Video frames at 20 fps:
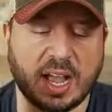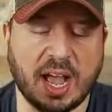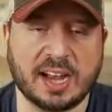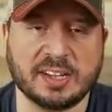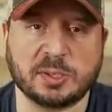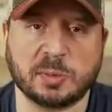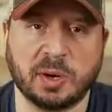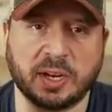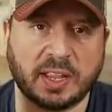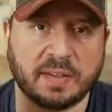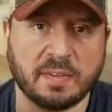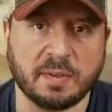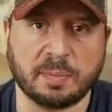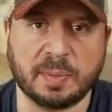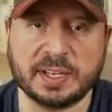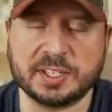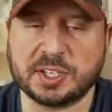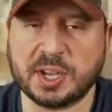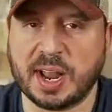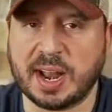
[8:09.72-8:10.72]
I just want to give a
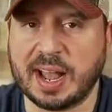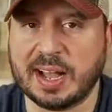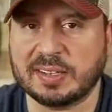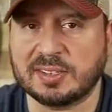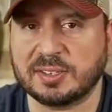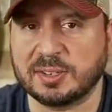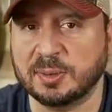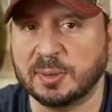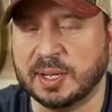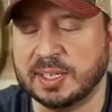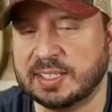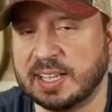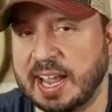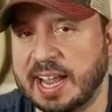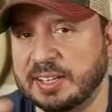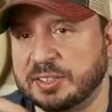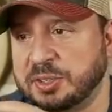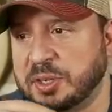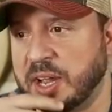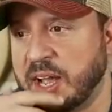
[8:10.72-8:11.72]
big shout out to uh, to
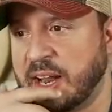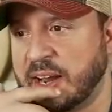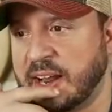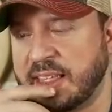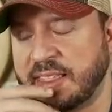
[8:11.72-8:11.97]
Adriana.